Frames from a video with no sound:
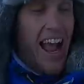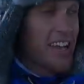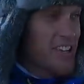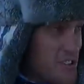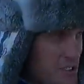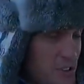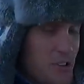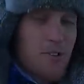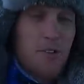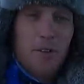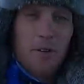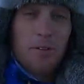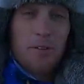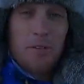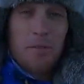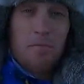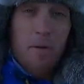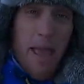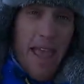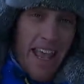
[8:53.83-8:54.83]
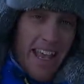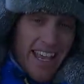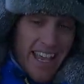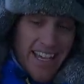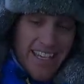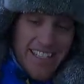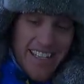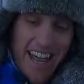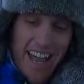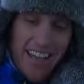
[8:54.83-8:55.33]
i knew there were some
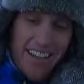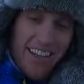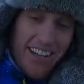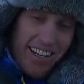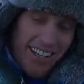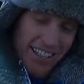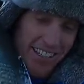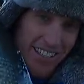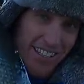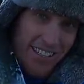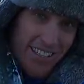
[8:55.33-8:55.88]
pancakes down there